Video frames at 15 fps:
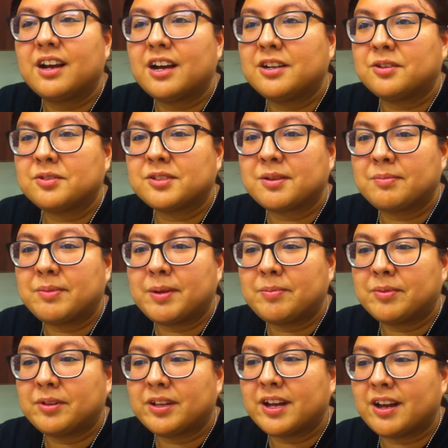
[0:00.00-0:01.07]
I know some
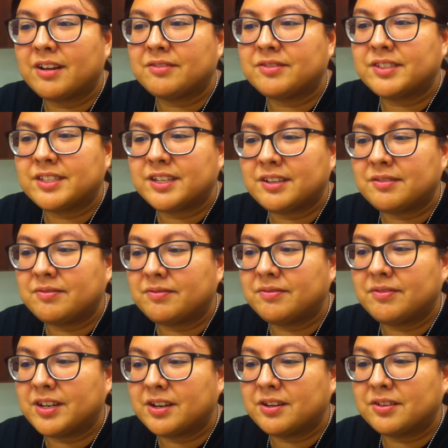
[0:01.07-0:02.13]
people have seen
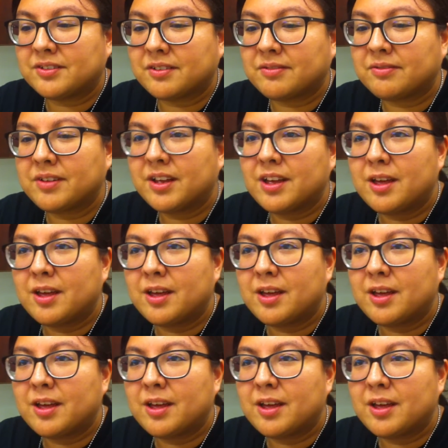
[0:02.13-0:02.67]
videos of